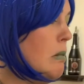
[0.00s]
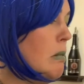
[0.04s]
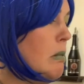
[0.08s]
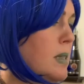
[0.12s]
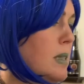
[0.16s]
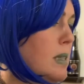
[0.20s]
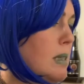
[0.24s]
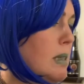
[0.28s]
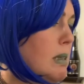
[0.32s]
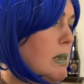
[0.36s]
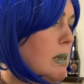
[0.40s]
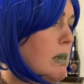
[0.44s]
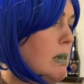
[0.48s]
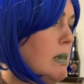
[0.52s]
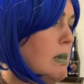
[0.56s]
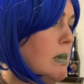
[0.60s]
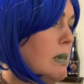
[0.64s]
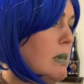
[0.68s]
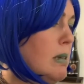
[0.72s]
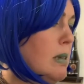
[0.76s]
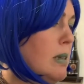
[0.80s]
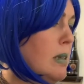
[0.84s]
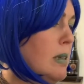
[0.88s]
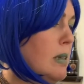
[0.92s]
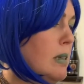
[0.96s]
Ugh,
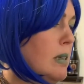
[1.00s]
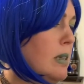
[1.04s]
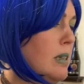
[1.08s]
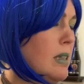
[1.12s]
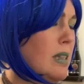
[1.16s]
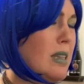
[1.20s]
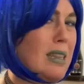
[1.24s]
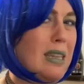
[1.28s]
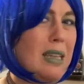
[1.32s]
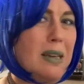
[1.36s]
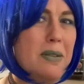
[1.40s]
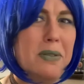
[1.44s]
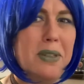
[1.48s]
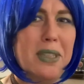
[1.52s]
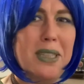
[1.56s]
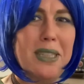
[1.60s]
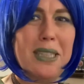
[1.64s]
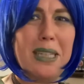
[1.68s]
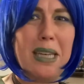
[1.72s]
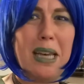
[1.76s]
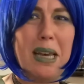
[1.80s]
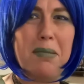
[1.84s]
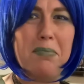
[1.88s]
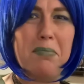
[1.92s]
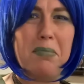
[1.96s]
that one's
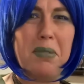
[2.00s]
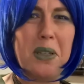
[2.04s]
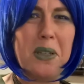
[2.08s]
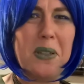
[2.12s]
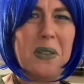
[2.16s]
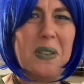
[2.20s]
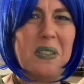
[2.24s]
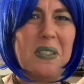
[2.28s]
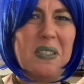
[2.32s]
got mold.